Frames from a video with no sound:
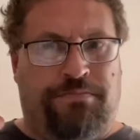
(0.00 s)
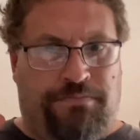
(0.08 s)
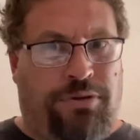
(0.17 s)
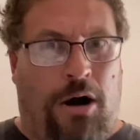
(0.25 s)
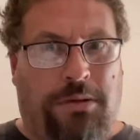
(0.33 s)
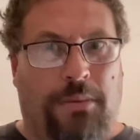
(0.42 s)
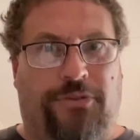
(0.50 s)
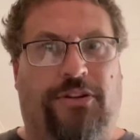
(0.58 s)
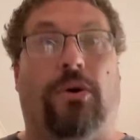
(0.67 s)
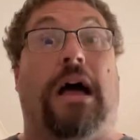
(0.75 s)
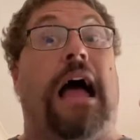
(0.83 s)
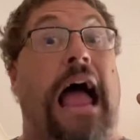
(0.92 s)
problems that
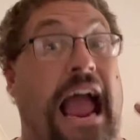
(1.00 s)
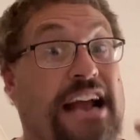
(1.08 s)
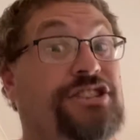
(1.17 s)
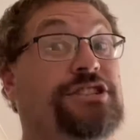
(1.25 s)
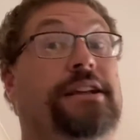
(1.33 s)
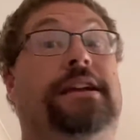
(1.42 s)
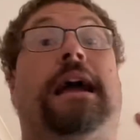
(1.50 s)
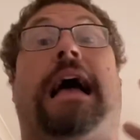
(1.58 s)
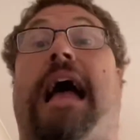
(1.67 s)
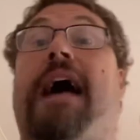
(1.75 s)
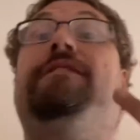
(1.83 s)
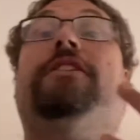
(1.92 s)
actually
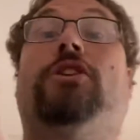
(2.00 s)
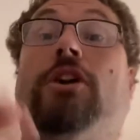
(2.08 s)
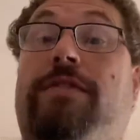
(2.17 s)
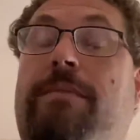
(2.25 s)
have occurred in the